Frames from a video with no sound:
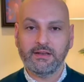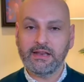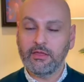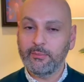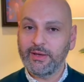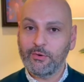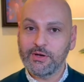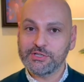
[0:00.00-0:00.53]
Now,
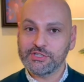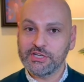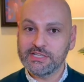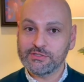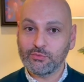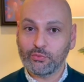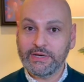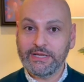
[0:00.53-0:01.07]
the big question
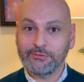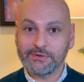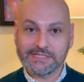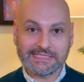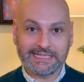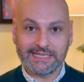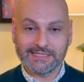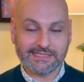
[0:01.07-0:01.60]
is read
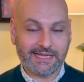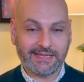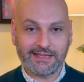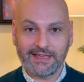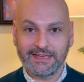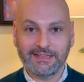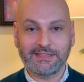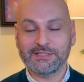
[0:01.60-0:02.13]
receipts. I
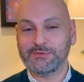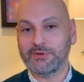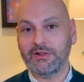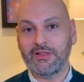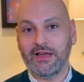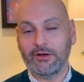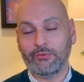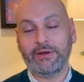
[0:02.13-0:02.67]
get this one a
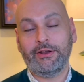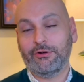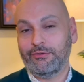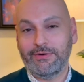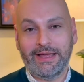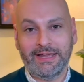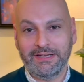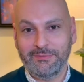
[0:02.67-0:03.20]
lot, read or
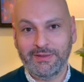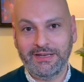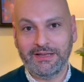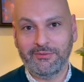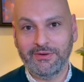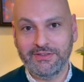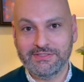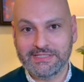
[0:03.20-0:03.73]
read, depending
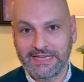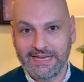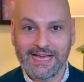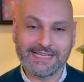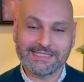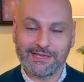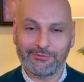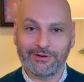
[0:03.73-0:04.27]
on what you say.
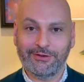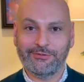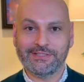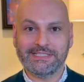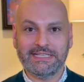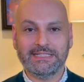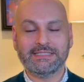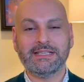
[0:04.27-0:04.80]
I say read
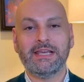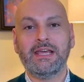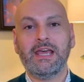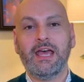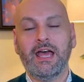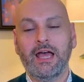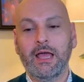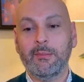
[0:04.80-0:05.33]
receipts.
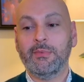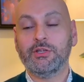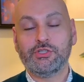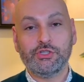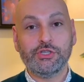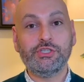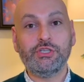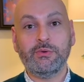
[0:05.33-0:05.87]

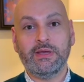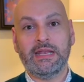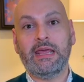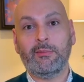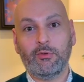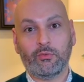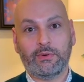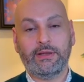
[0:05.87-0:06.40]
Should you
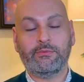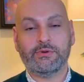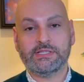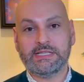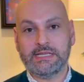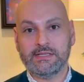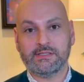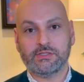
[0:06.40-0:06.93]
enable read
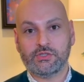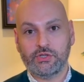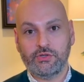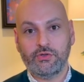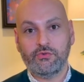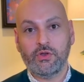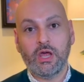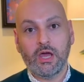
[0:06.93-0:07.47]
receipts so
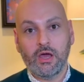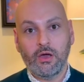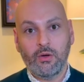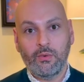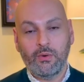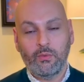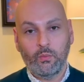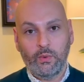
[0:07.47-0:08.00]
you
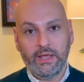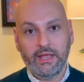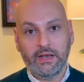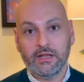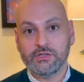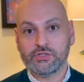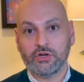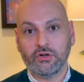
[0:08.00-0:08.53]
know when
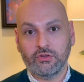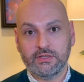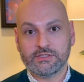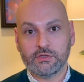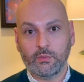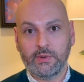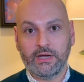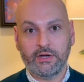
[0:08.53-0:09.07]
a
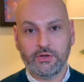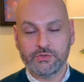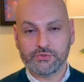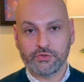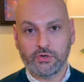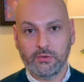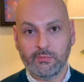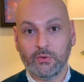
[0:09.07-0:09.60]
journalist or when a
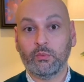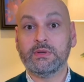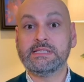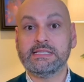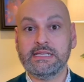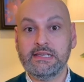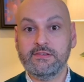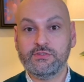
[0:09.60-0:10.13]
newsroom
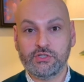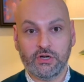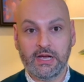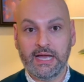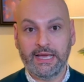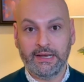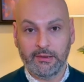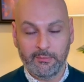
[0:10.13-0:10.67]
receives your
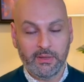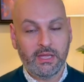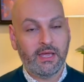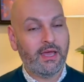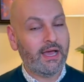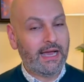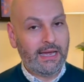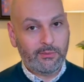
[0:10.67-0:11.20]
item?
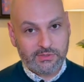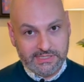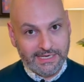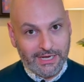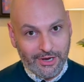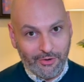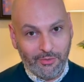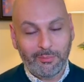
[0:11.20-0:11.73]
I will say
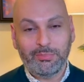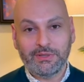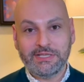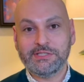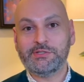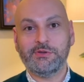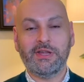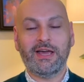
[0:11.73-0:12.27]
no,
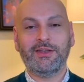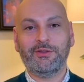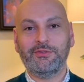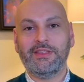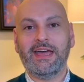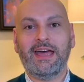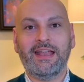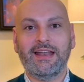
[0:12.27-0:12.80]
please do not do
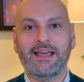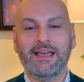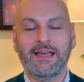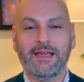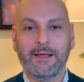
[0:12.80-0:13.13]
that.